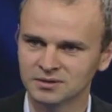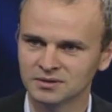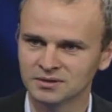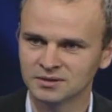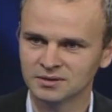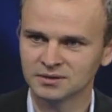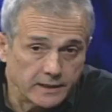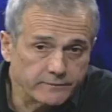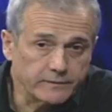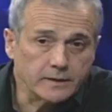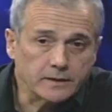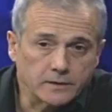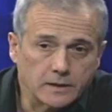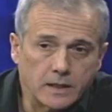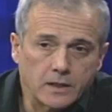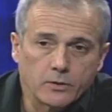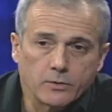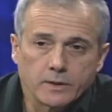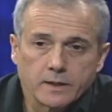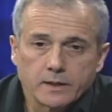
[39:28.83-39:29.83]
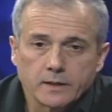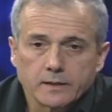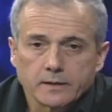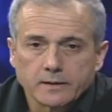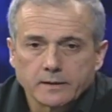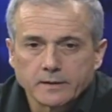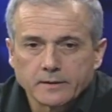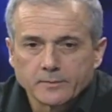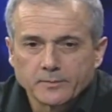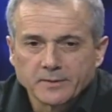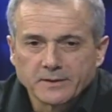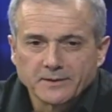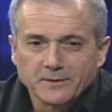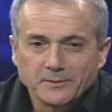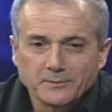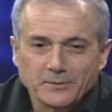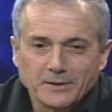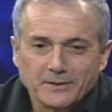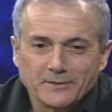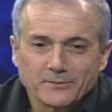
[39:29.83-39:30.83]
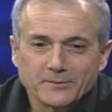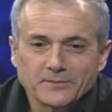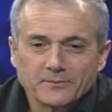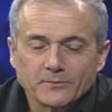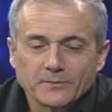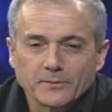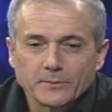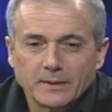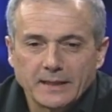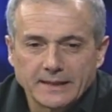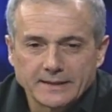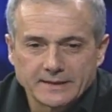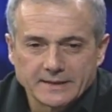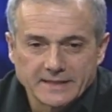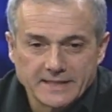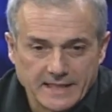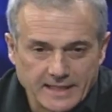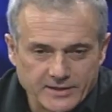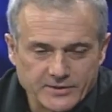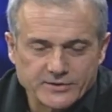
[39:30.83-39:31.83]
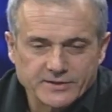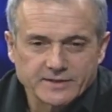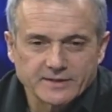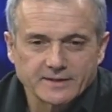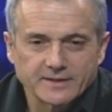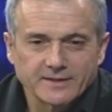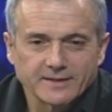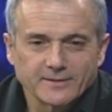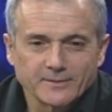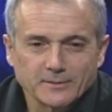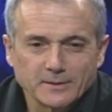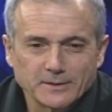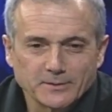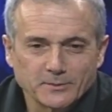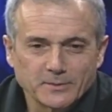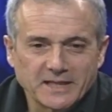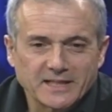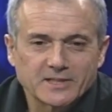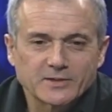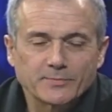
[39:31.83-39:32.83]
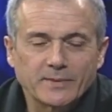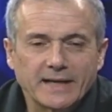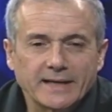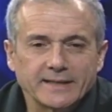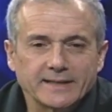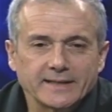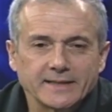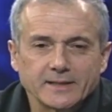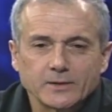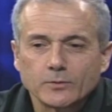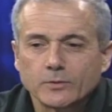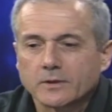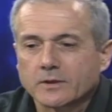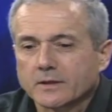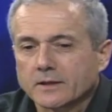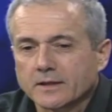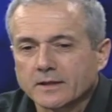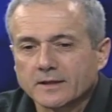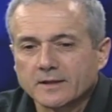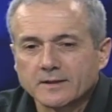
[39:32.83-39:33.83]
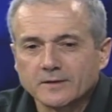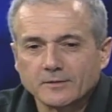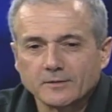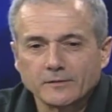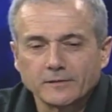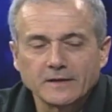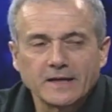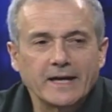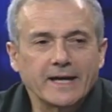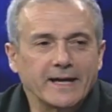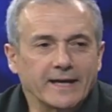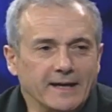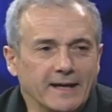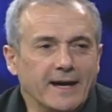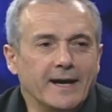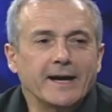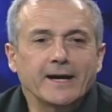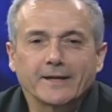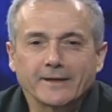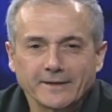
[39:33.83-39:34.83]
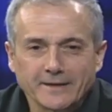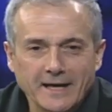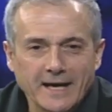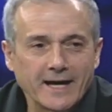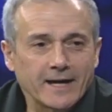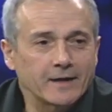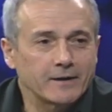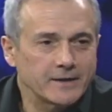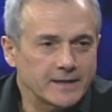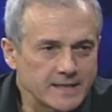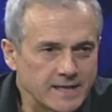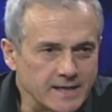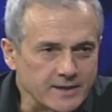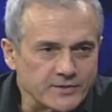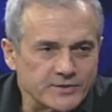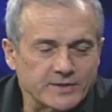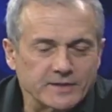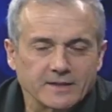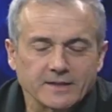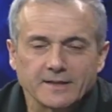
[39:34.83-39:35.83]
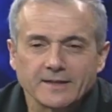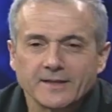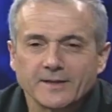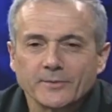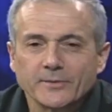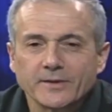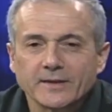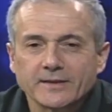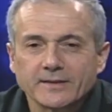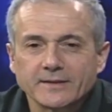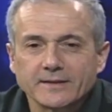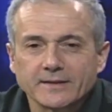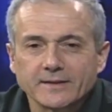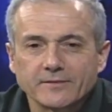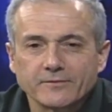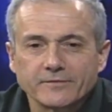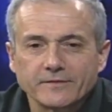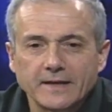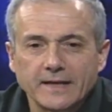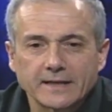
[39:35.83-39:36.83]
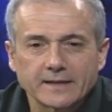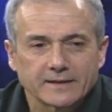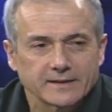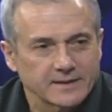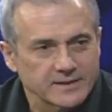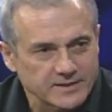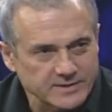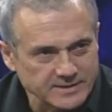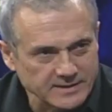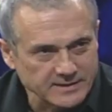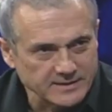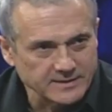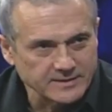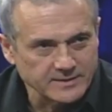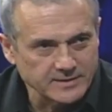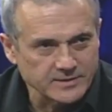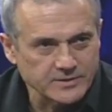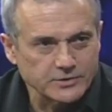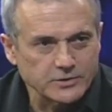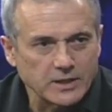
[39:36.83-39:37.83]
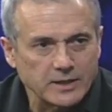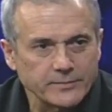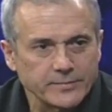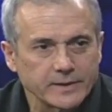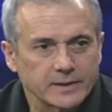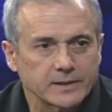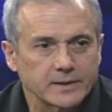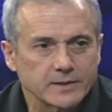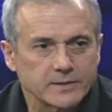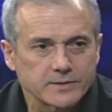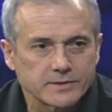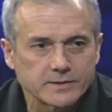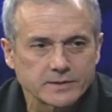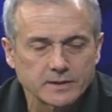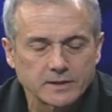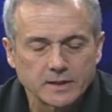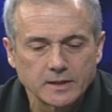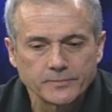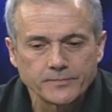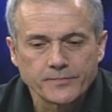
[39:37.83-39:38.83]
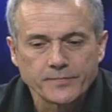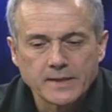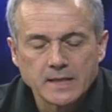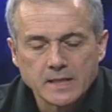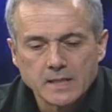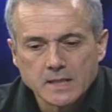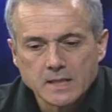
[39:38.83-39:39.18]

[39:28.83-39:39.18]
Uh, leaving, no, uh, uh, uh, but uh, yes, uh, uh, expanding or uh, flying higher and higher, yes. Uh, in fact, this uh, this topic is um,